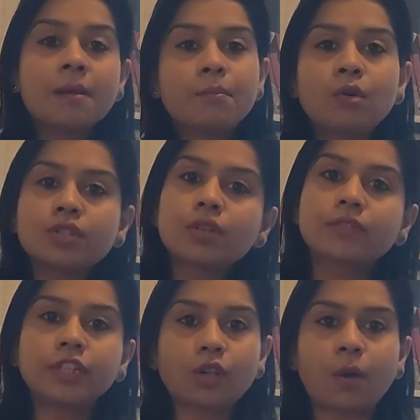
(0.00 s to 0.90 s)
Most of
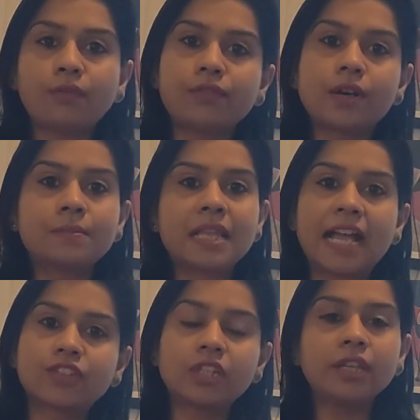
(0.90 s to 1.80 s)
the top firms
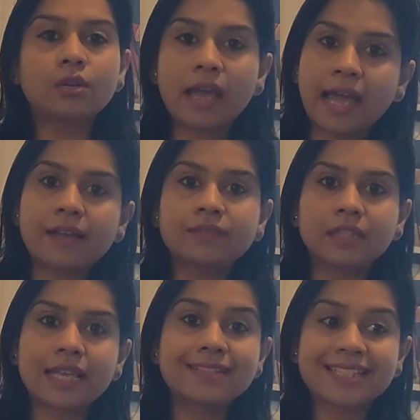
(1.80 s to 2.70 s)
actually have
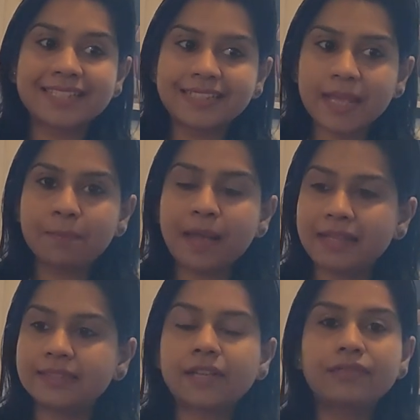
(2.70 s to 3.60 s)
that step
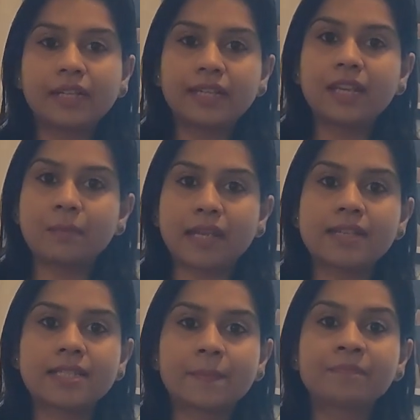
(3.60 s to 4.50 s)
and that filtering
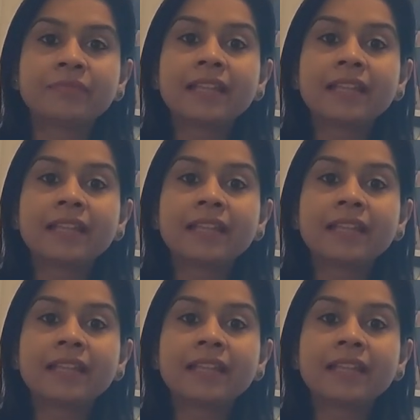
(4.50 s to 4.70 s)
mechanism.